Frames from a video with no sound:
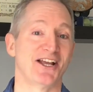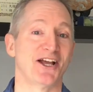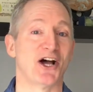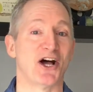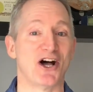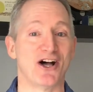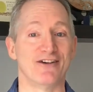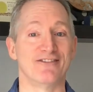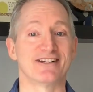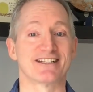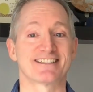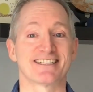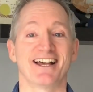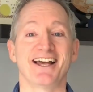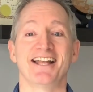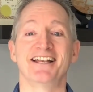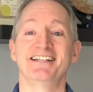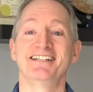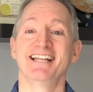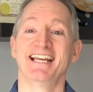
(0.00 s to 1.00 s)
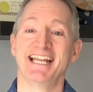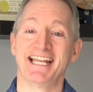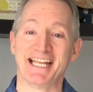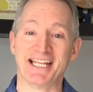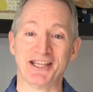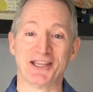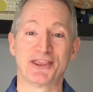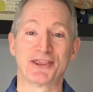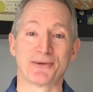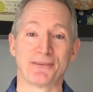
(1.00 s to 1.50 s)
All of a sudden, in
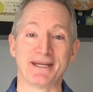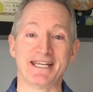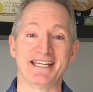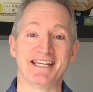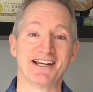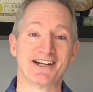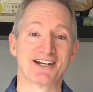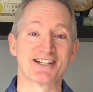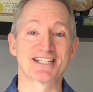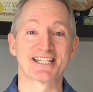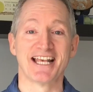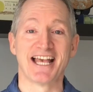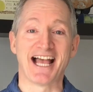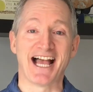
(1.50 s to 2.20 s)
3 years,